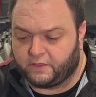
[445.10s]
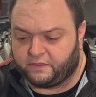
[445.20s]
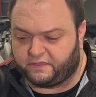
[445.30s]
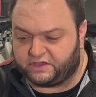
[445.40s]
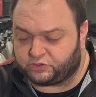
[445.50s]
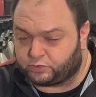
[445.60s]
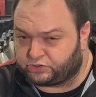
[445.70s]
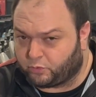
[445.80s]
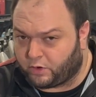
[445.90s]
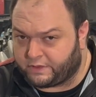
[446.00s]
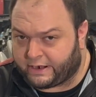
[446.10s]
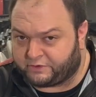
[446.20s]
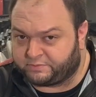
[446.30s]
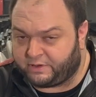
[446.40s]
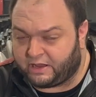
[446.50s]
This was the one that I
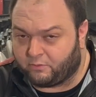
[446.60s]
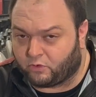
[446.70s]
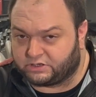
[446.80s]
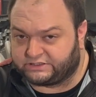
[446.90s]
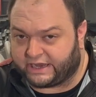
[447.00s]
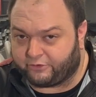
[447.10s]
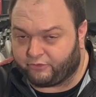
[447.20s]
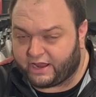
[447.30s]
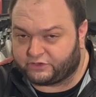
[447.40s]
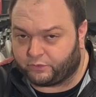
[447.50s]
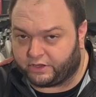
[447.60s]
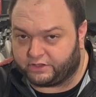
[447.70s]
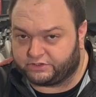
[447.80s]
was being more direct with.